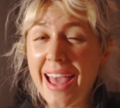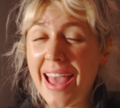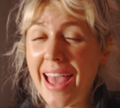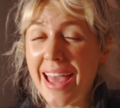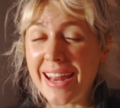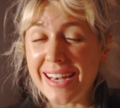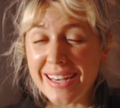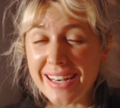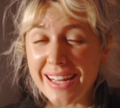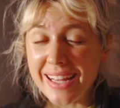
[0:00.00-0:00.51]

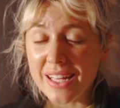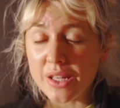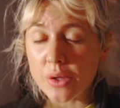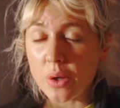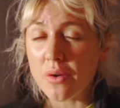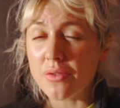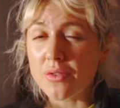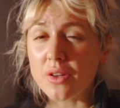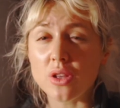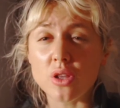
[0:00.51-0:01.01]
edit it. You
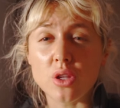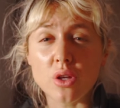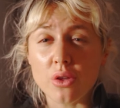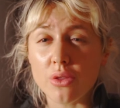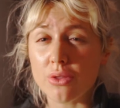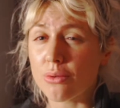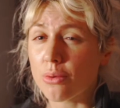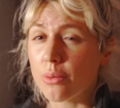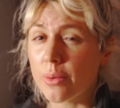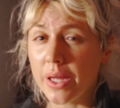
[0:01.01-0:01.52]
have to look
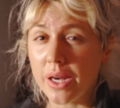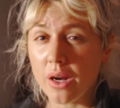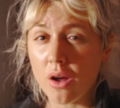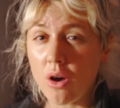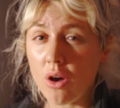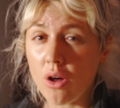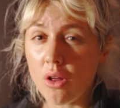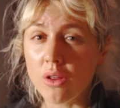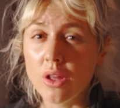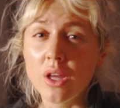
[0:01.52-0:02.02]
through it
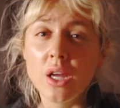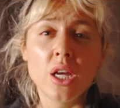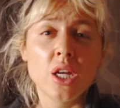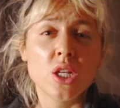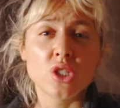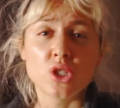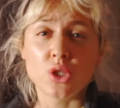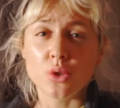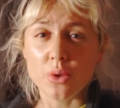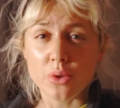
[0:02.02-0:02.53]
all
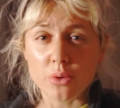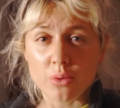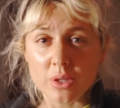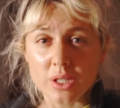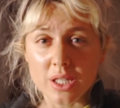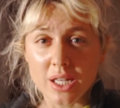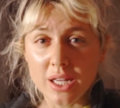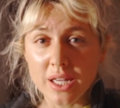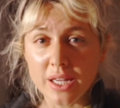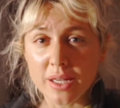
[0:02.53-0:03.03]
2 or 3
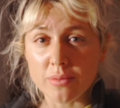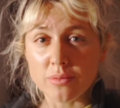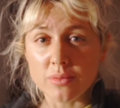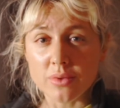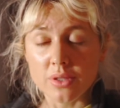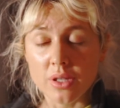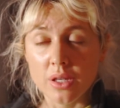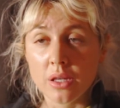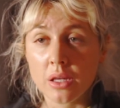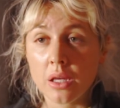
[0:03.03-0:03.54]
times.